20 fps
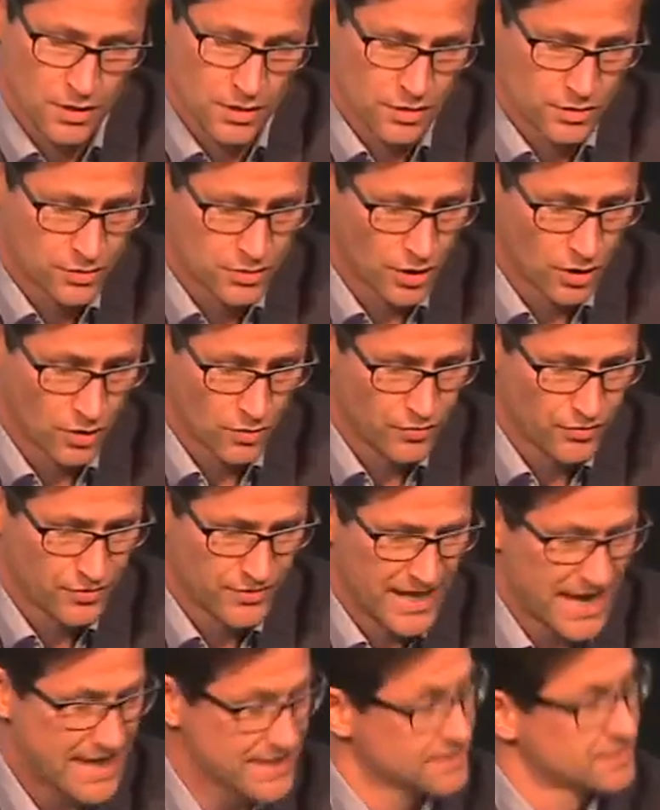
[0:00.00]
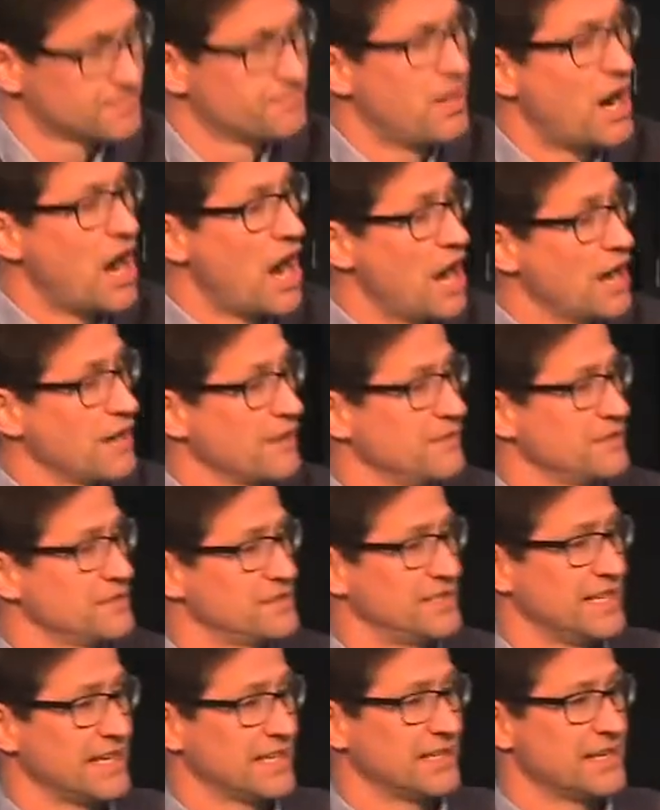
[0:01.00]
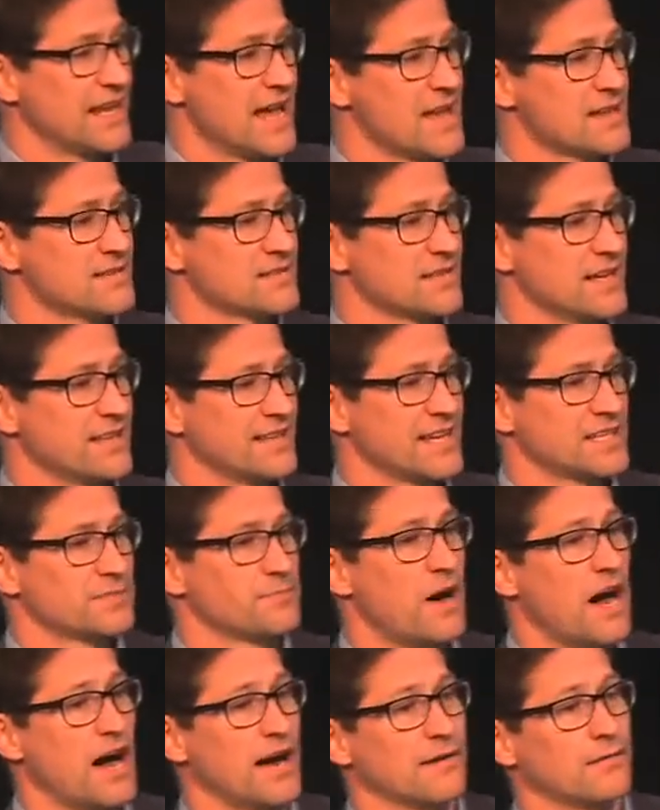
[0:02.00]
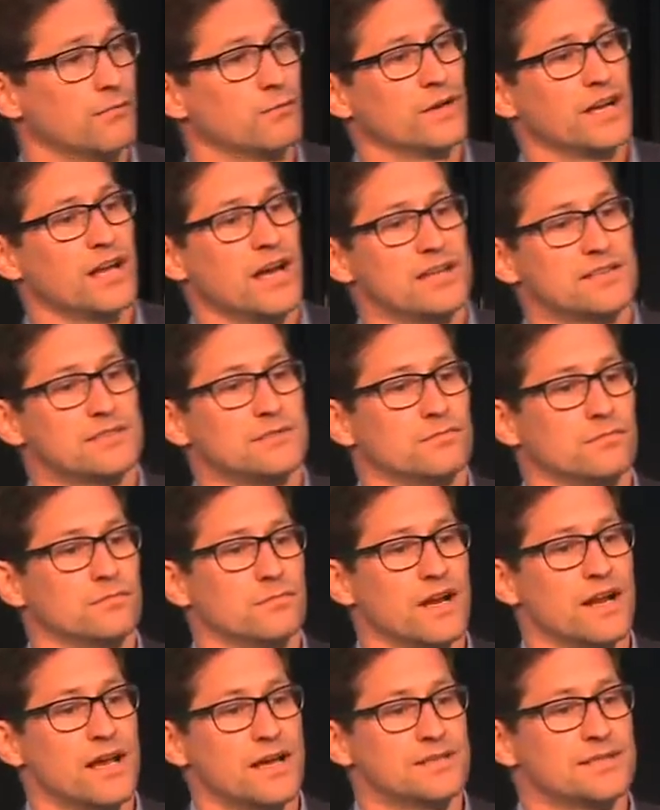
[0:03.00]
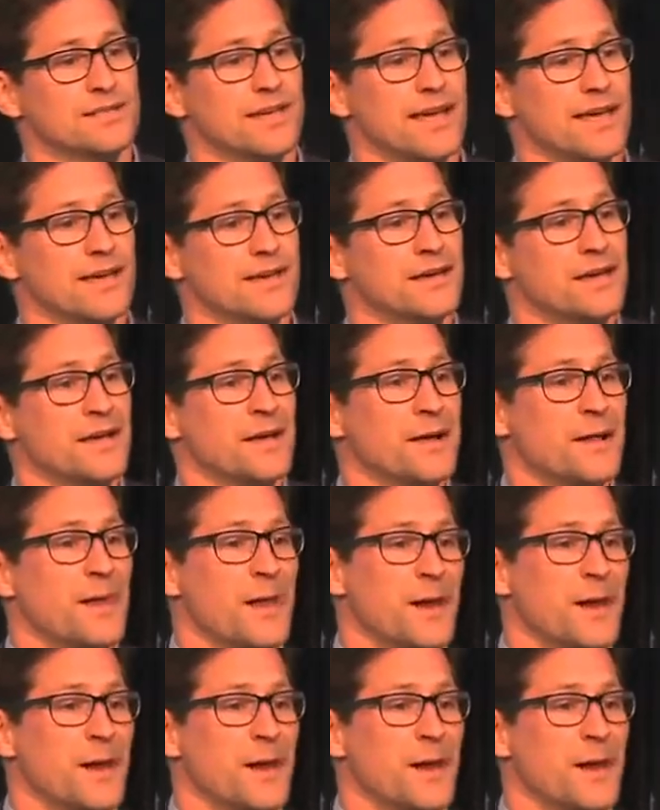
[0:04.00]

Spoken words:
So that's part of the stickiness, and that's part of when I say,